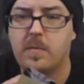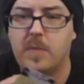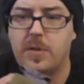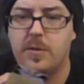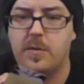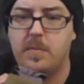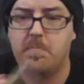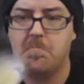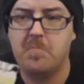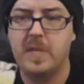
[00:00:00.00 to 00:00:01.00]
which
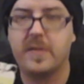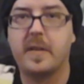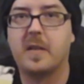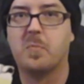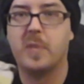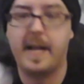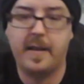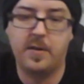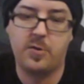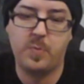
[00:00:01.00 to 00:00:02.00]
is like a
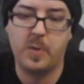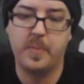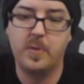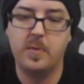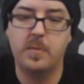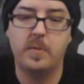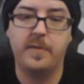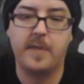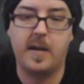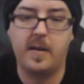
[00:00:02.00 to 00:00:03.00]
blackish purple.
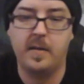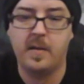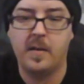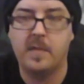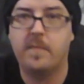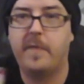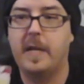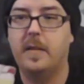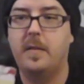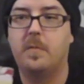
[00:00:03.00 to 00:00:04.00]
We've got
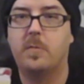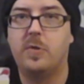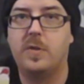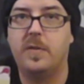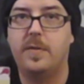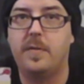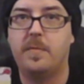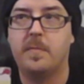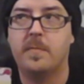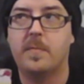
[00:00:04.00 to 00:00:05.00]
Violet, which is
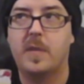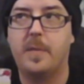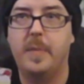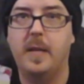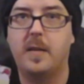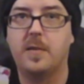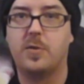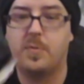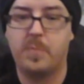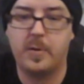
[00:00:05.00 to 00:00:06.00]
a
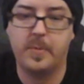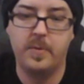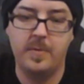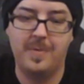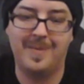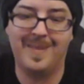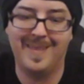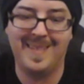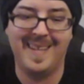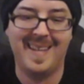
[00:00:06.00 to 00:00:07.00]
pinkish purple.
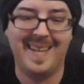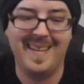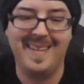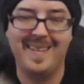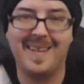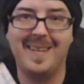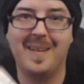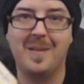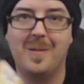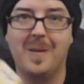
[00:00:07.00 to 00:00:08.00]
You got
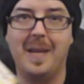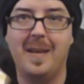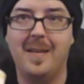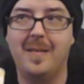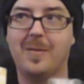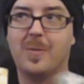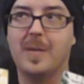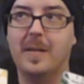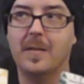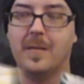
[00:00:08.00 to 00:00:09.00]
yellow and
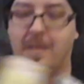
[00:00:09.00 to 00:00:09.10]
green.